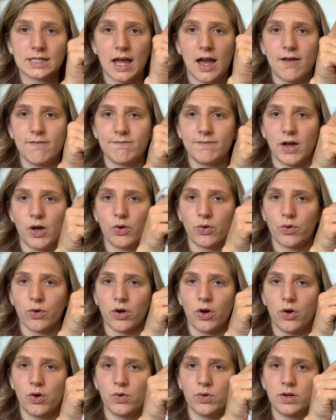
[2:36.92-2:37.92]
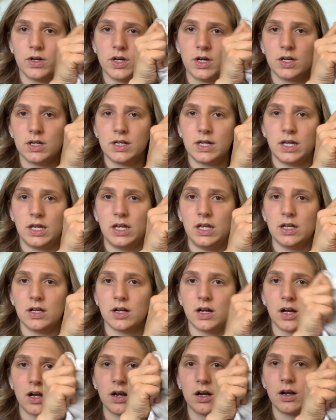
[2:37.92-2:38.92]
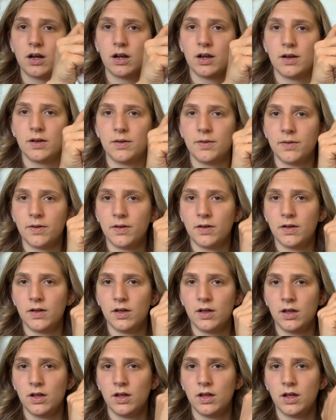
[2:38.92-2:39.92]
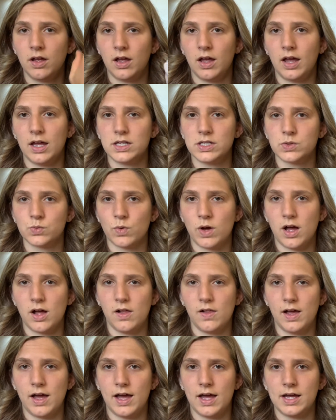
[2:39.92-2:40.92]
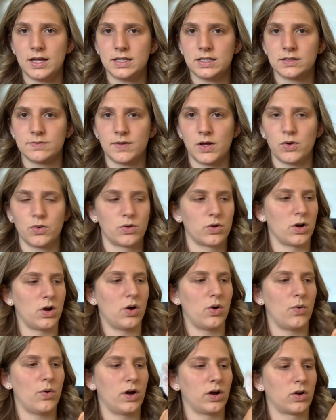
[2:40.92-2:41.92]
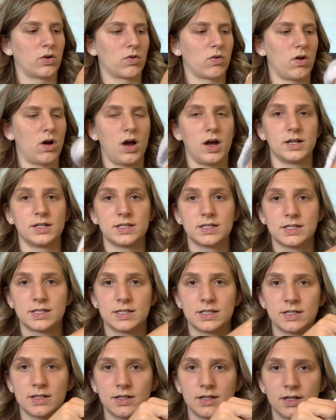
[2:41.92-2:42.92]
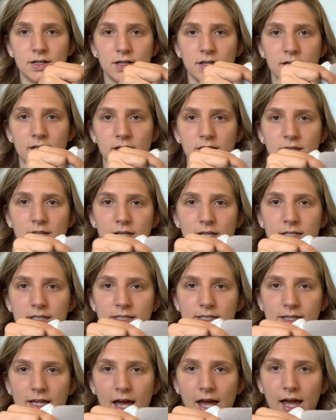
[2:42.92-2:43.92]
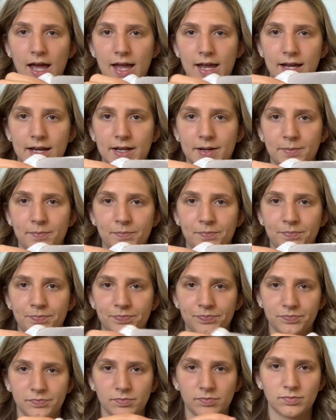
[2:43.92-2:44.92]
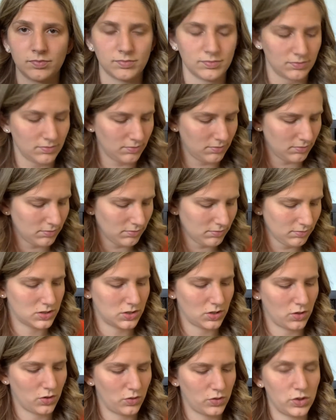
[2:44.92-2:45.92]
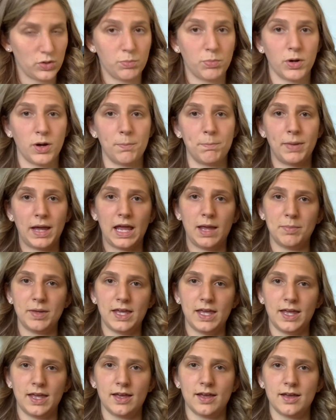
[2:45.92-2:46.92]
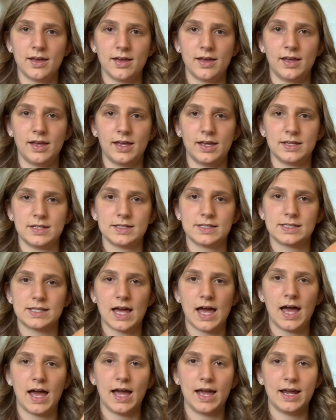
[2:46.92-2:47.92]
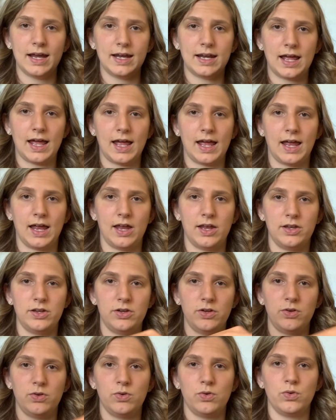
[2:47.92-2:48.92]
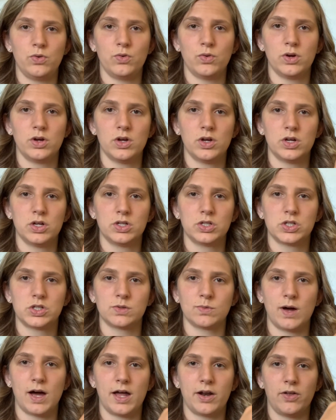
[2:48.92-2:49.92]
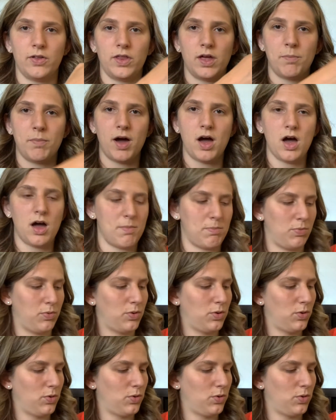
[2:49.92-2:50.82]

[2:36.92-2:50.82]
got Velcro here as well as Velcro across the inside. So you put baby inside and you swaddle them up